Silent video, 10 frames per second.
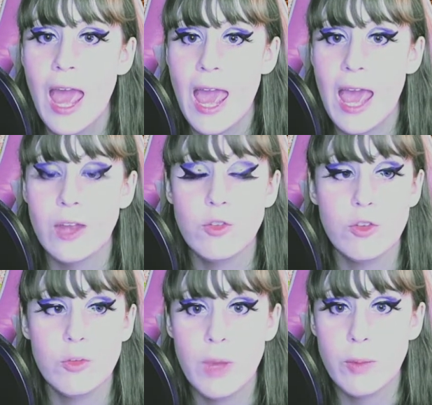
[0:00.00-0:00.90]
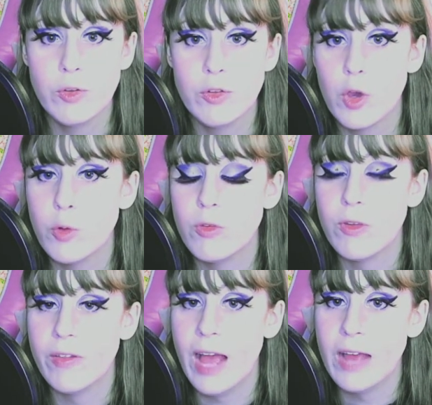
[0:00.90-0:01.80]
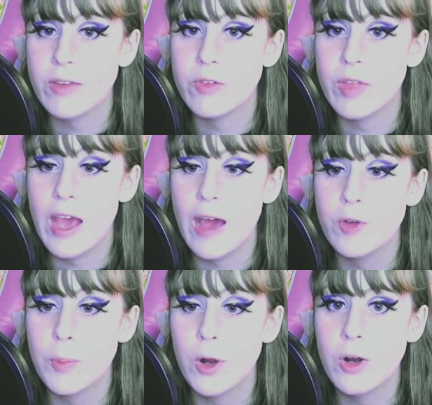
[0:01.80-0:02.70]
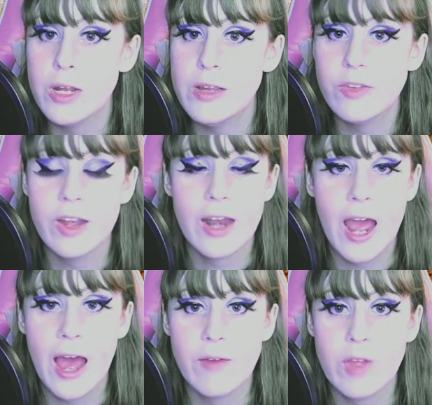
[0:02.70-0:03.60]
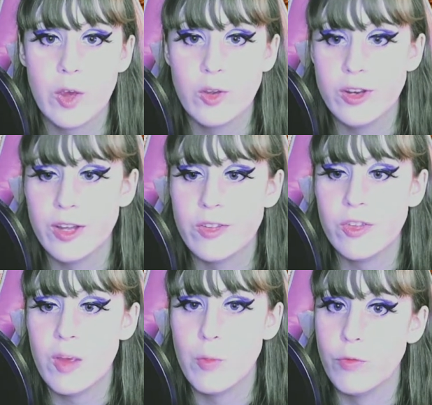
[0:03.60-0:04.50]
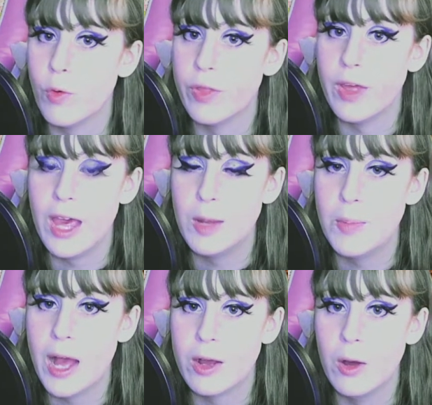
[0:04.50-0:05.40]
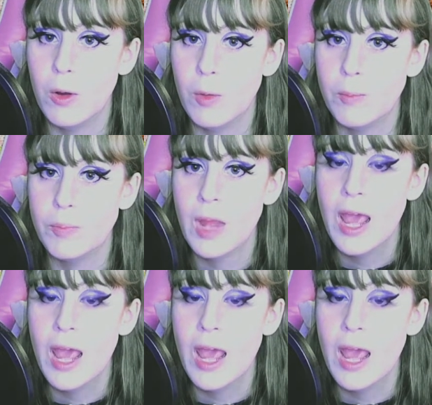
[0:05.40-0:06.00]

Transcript: and to be able to go to the last of the after parties and have that good night's sleep before they head back home.